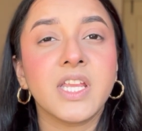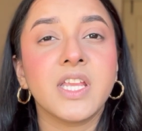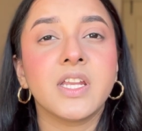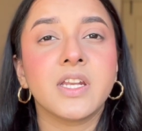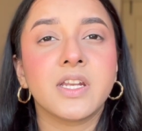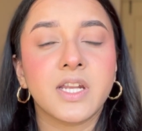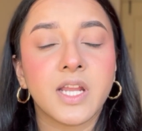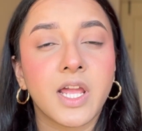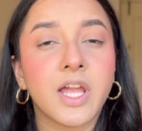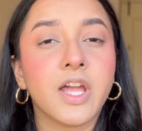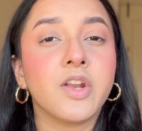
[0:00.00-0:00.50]

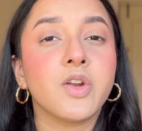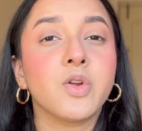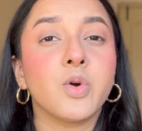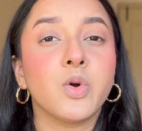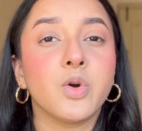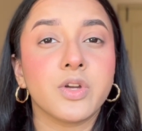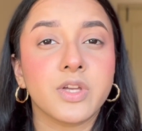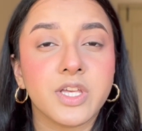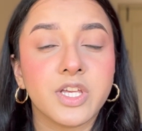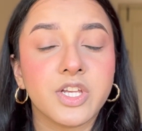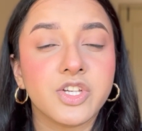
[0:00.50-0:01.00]
rare
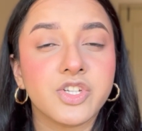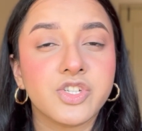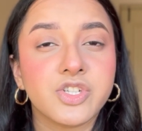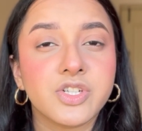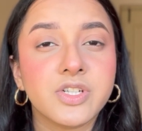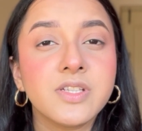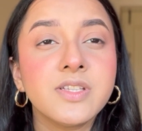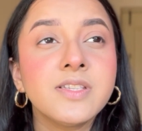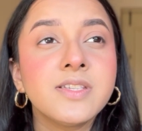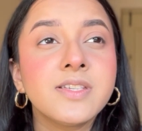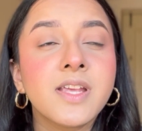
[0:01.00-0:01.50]

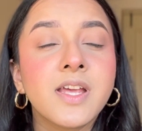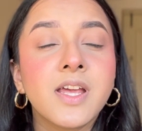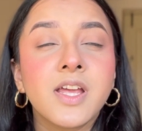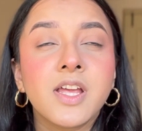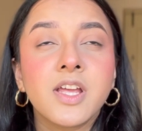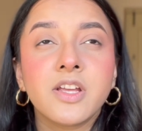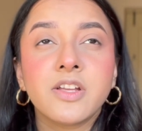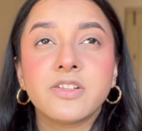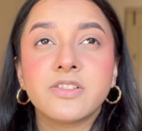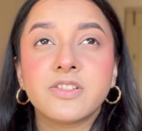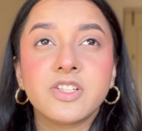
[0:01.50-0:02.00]
occasions,
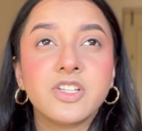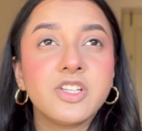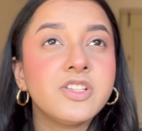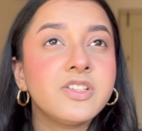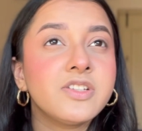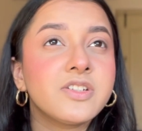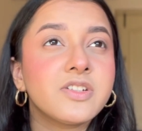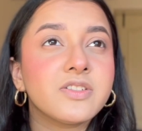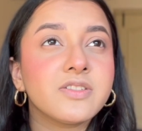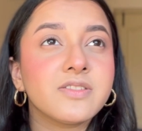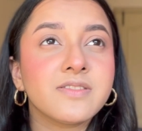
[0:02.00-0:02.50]

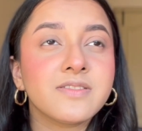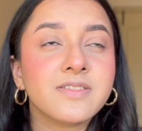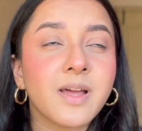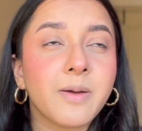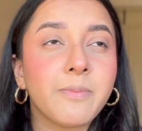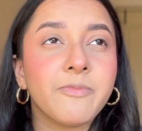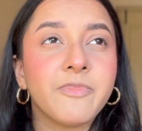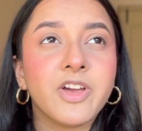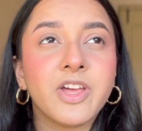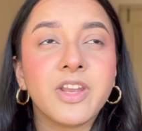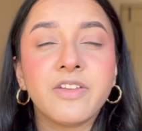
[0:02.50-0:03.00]
just
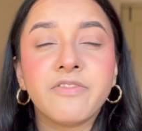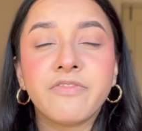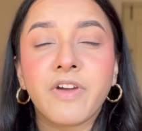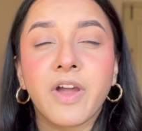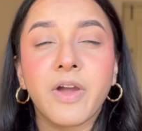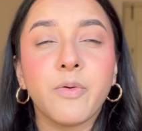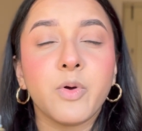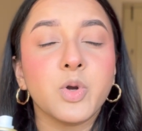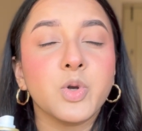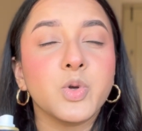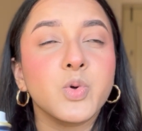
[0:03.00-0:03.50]
somewhere if
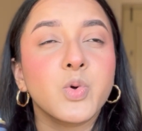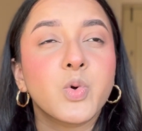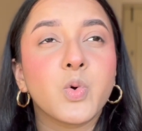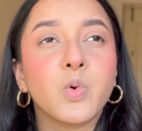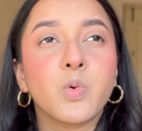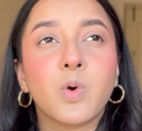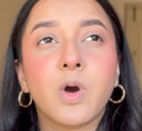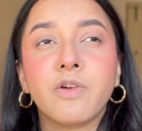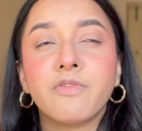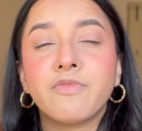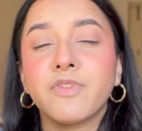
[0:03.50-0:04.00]
I want to
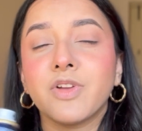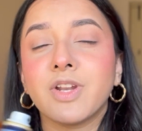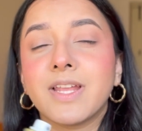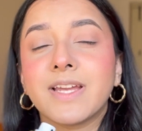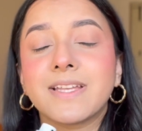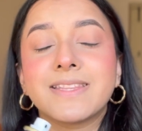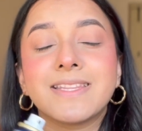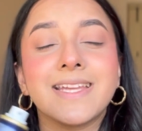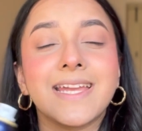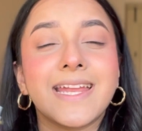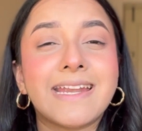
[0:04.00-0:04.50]
go out for
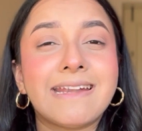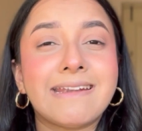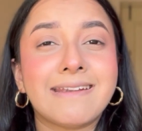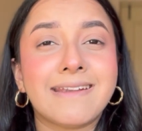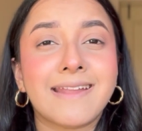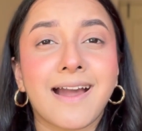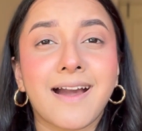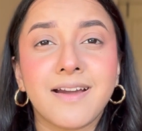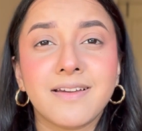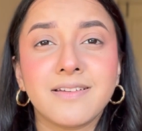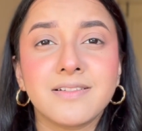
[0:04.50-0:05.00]
like the
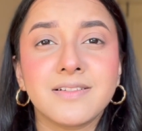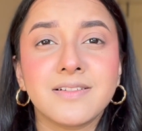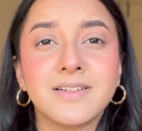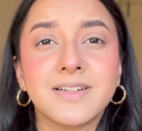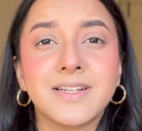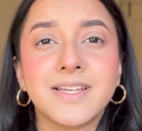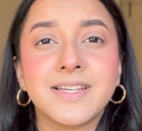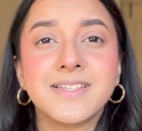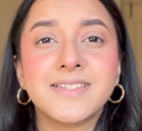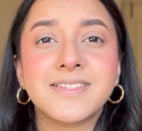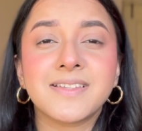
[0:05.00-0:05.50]
entire
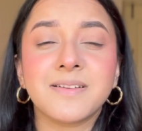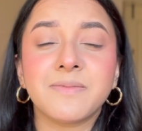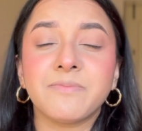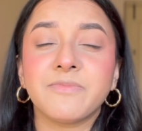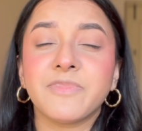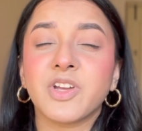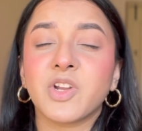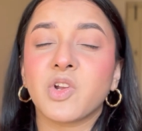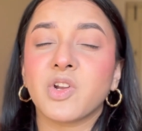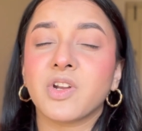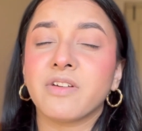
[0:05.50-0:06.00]
day,
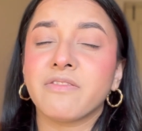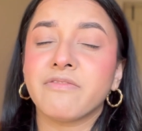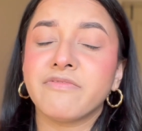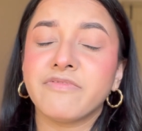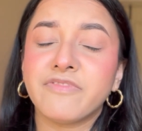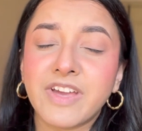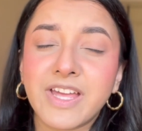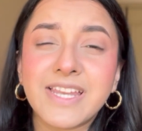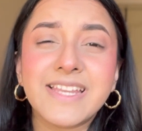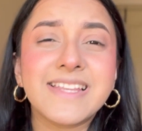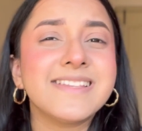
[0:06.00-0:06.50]
somewhere on a
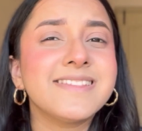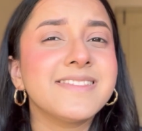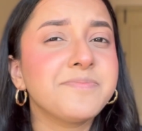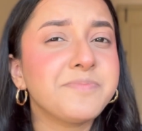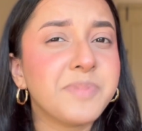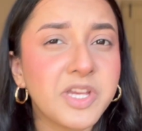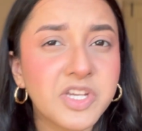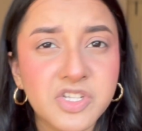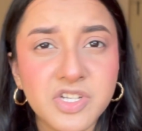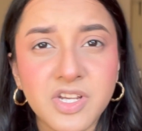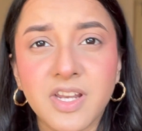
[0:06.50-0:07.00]
very
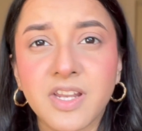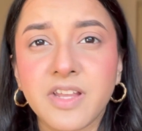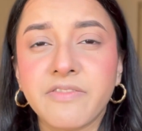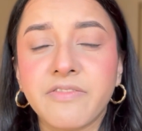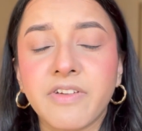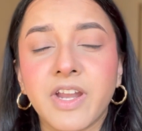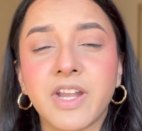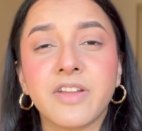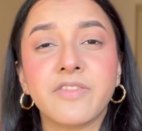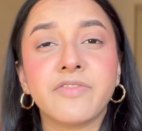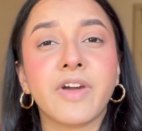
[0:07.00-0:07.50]
special
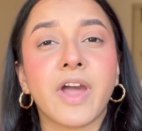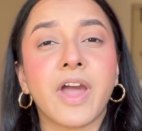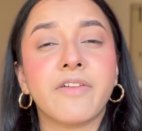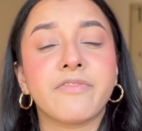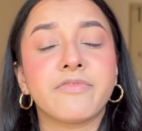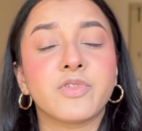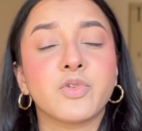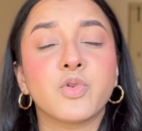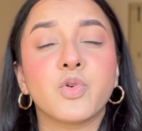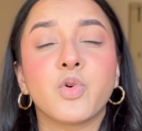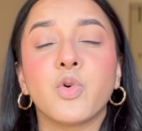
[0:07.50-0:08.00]
event, if I
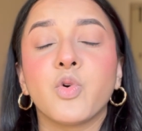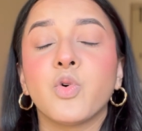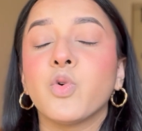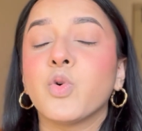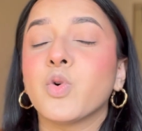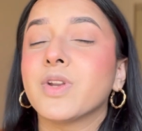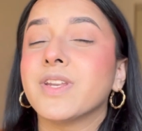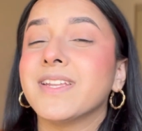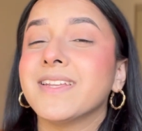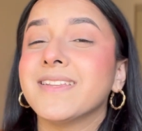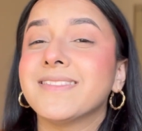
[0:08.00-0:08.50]
have to
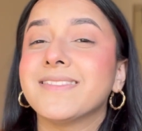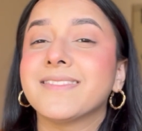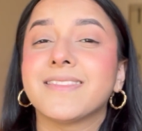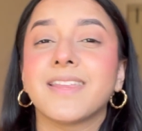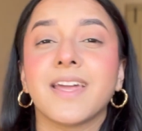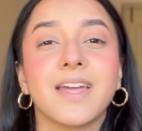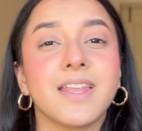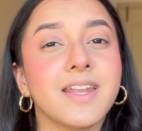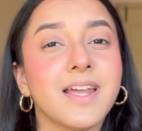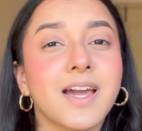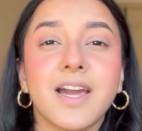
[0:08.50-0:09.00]
go, only
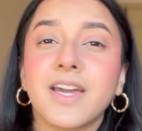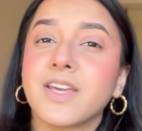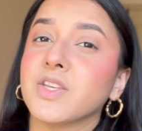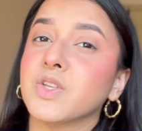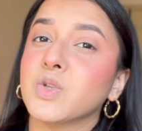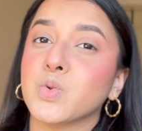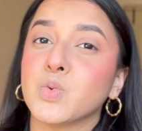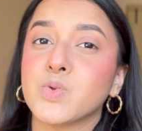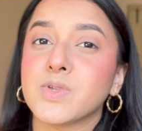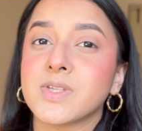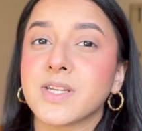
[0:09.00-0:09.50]
then I
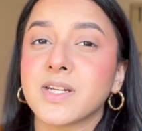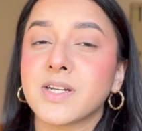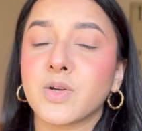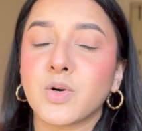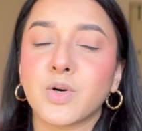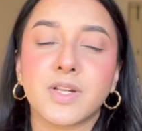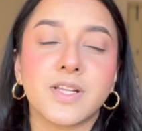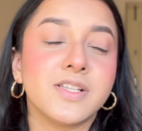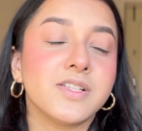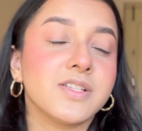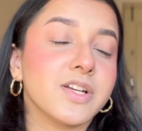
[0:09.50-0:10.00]
use it,
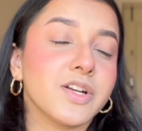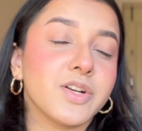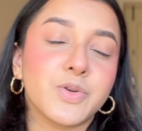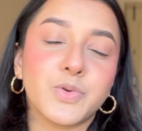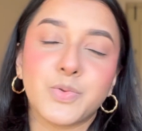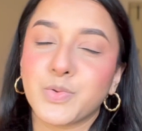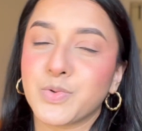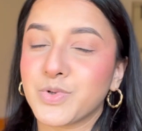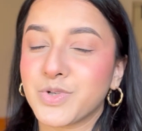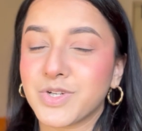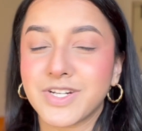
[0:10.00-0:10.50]
or else I
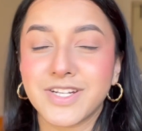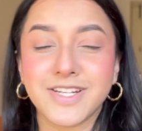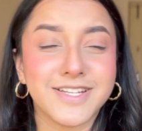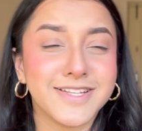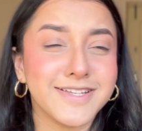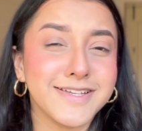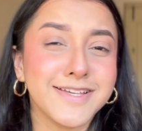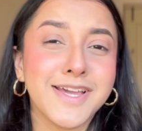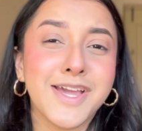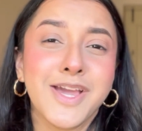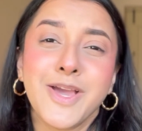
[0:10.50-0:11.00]
don't
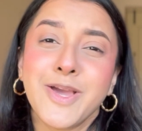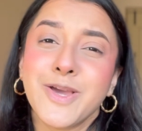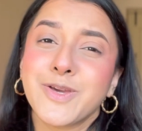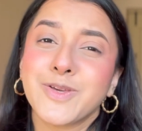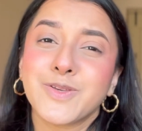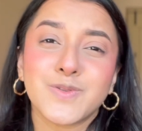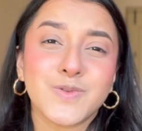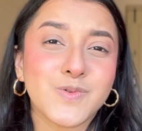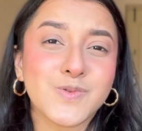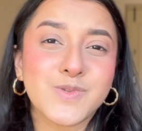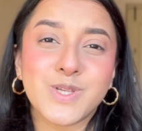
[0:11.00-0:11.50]
really
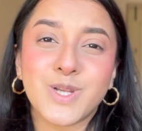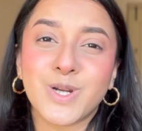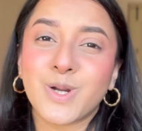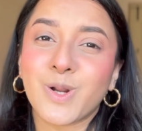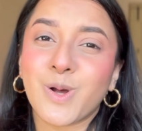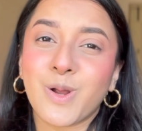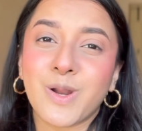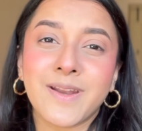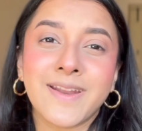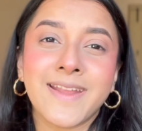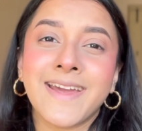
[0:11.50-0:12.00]
use it
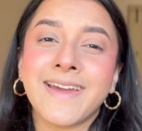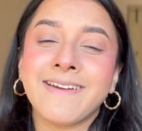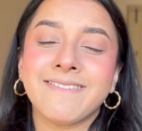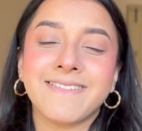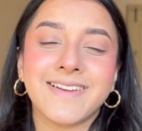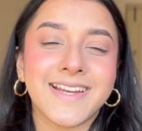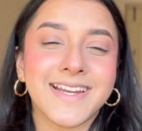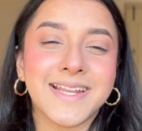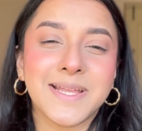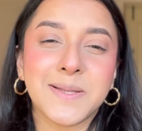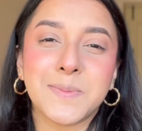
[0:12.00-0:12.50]
on
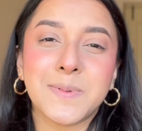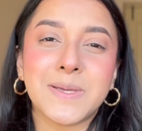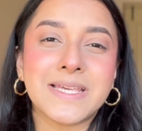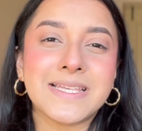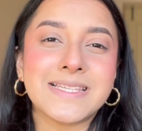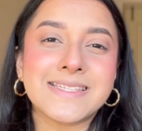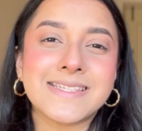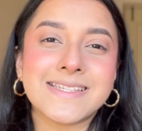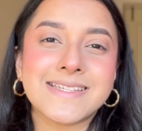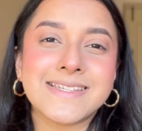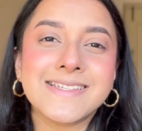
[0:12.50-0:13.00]
everyday
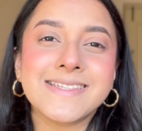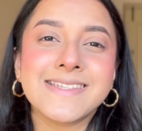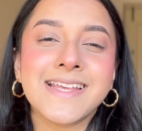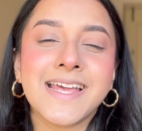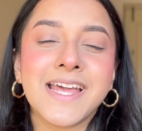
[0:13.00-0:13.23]
basis.